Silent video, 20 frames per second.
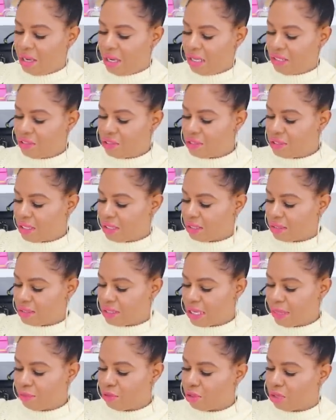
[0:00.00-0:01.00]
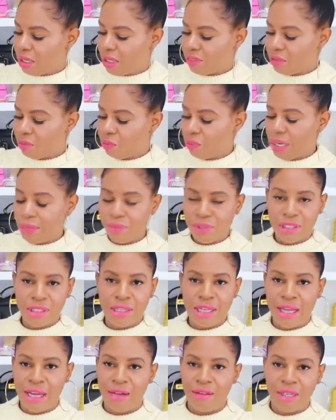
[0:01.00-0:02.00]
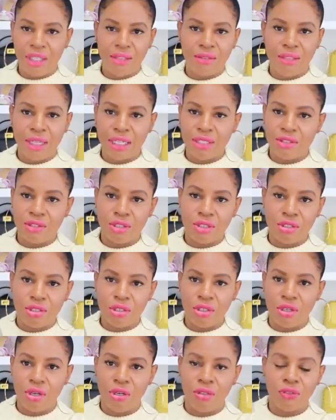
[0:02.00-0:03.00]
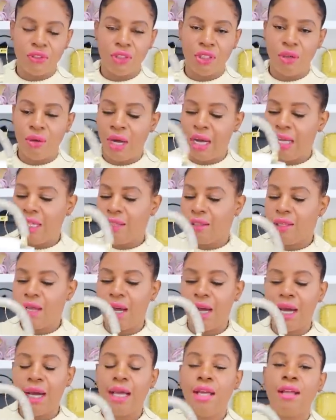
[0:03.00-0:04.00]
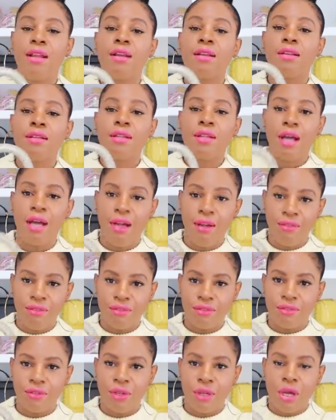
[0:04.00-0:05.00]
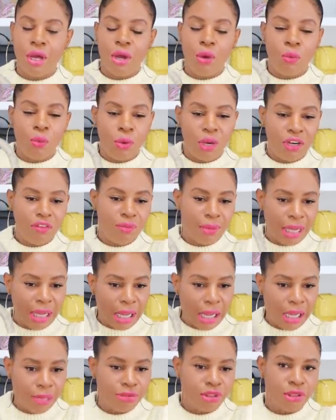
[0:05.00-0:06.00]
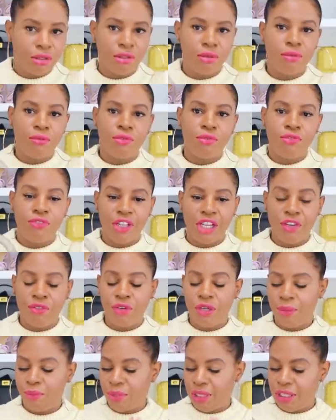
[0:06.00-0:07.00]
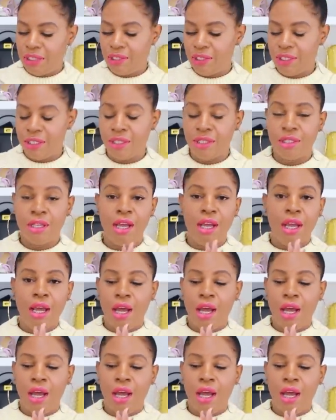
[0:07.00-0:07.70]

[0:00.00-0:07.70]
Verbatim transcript: I just take a damp cloth and wipe it down and it's good to go. So I, I love, one of my absolute favorite pieces.